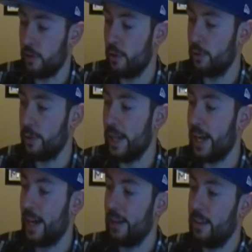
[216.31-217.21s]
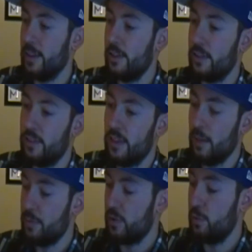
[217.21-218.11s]
Oh so, yeah,
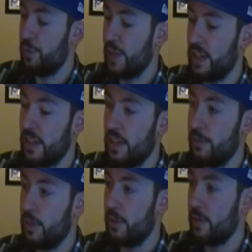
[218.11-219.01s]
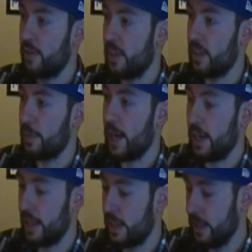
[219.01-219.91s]
dumb stupidity if you ever think
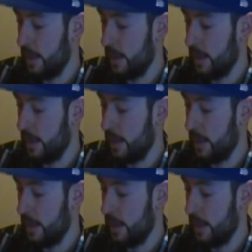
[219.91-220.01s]
about it.